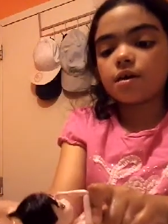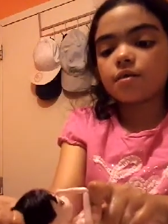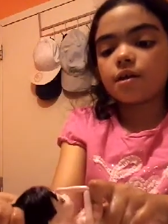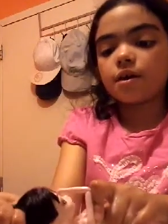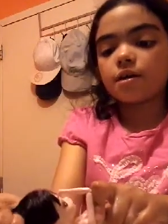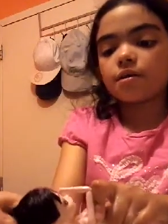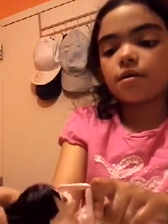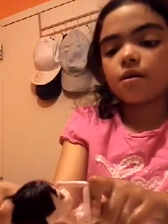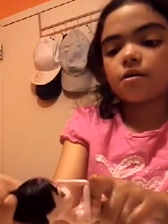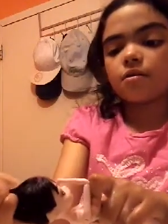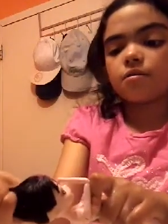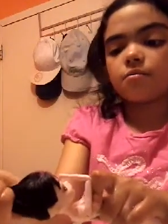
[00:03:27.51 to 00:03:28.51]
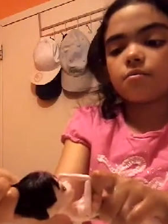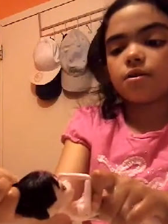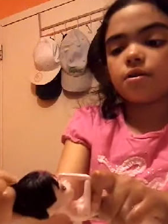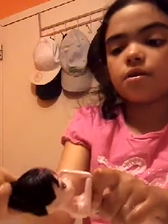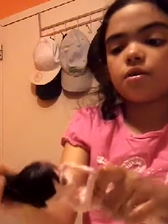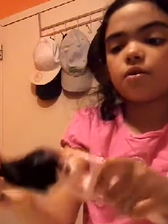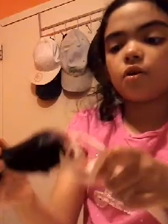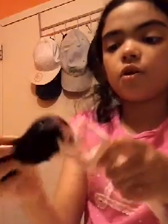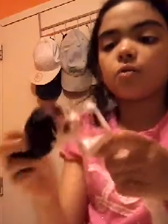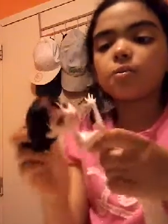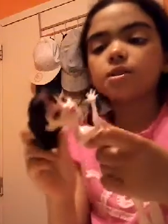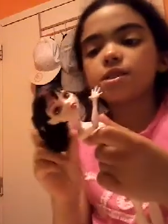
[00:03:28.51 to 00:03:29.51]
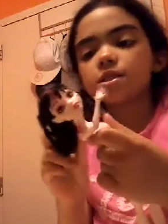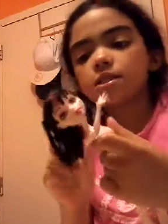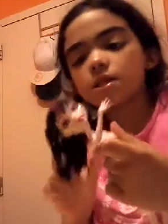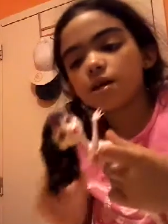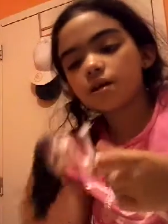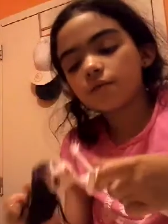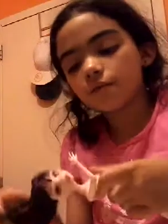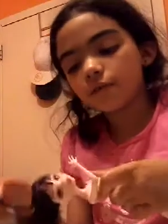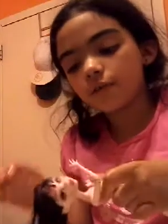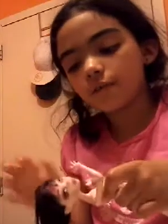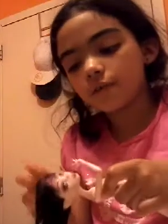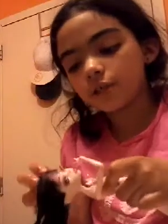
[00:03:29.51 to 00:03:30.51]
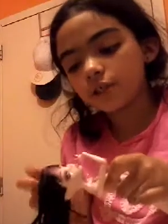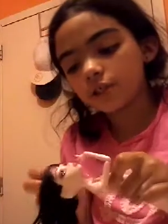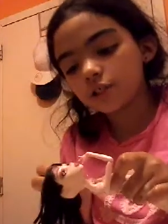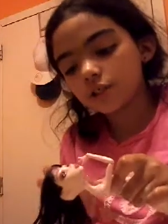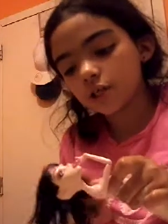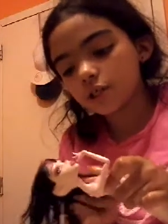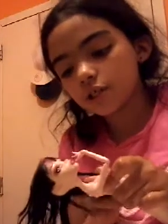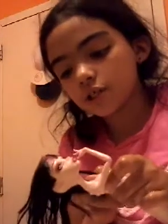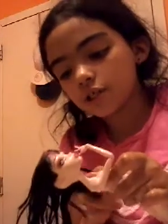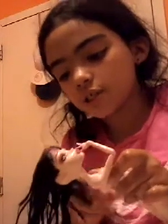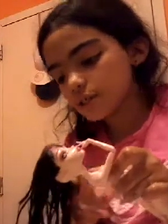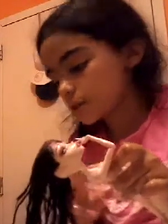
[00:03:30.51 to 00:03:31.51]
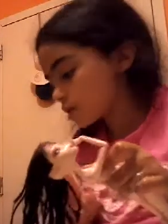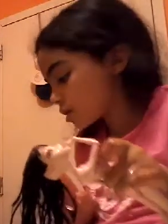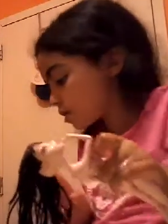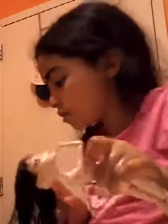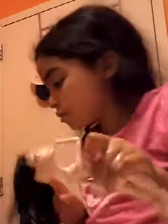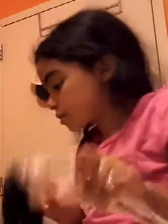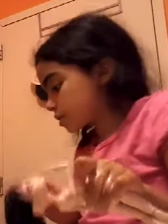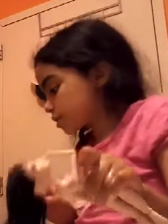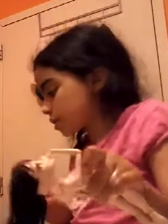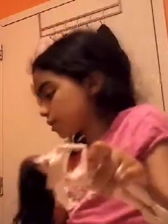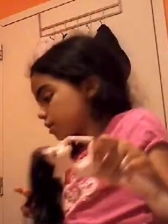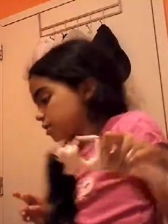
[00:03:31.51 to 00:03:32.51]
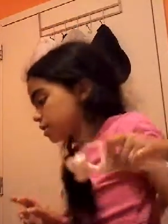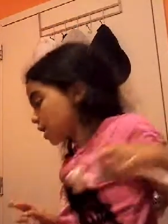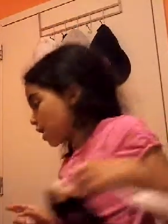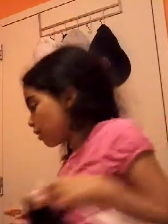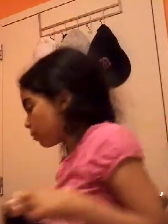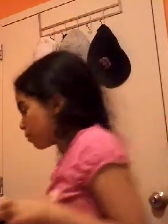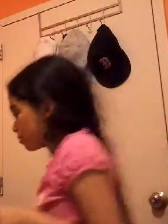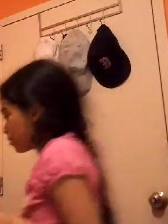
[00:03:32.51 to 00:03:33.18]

And then, um, we're almost done for the finishing touches. You just need a towel.